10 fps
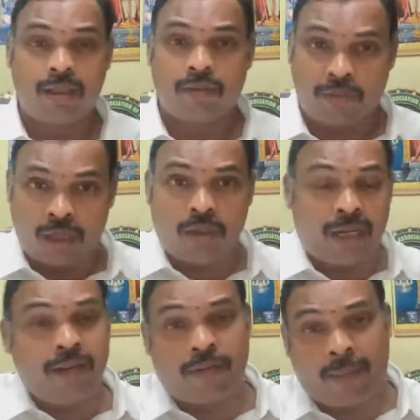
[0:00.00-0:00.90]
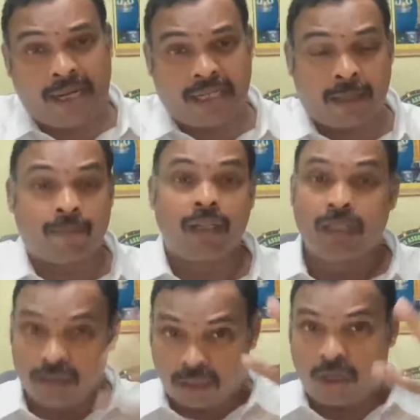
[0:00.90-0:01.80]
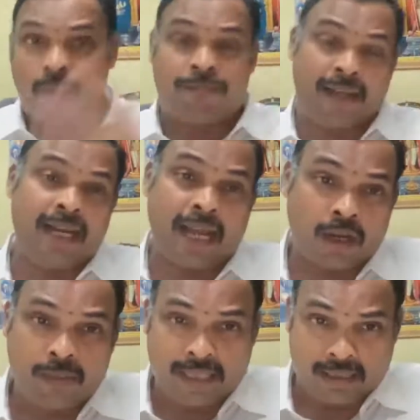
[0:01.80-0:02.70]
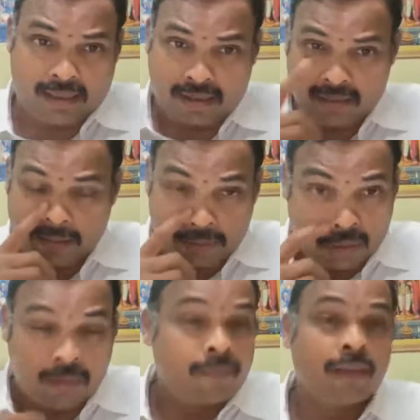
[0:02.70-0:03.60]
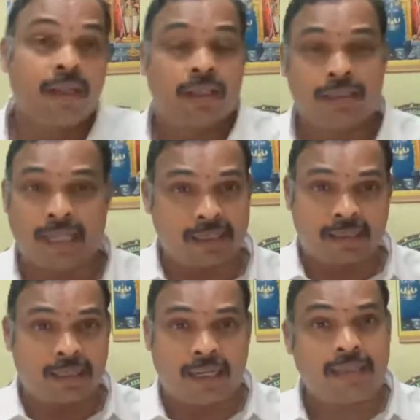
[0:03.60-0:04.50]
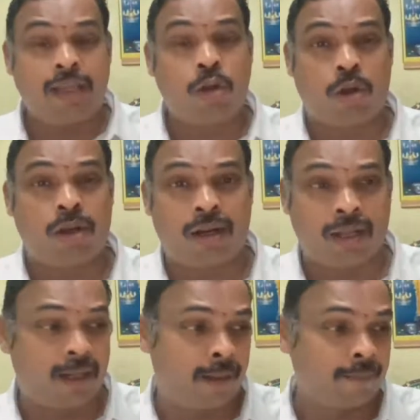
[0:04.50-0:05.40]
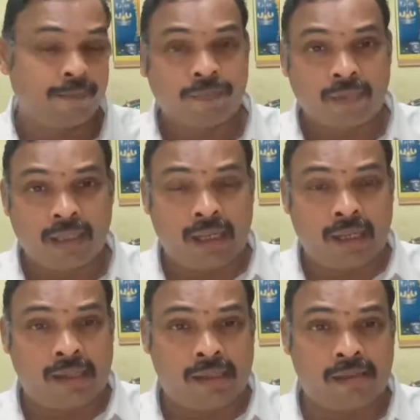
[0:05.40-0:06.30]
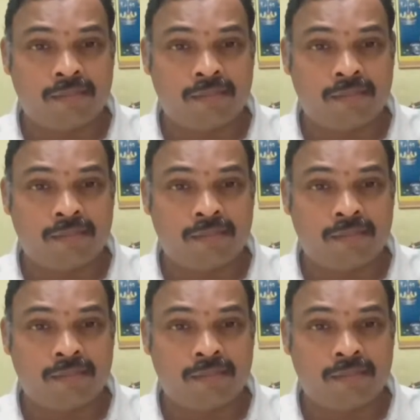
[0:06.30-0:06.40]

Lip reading: For your information, the top 5 languages. So there is nothing called there